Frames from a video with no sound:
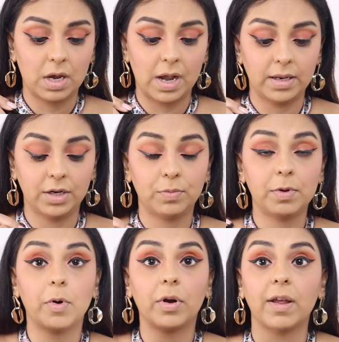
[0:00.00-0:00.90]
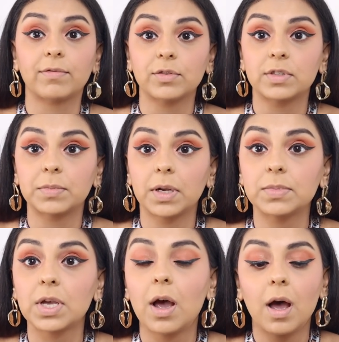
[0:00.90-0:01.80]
I need to be more careful sometimes.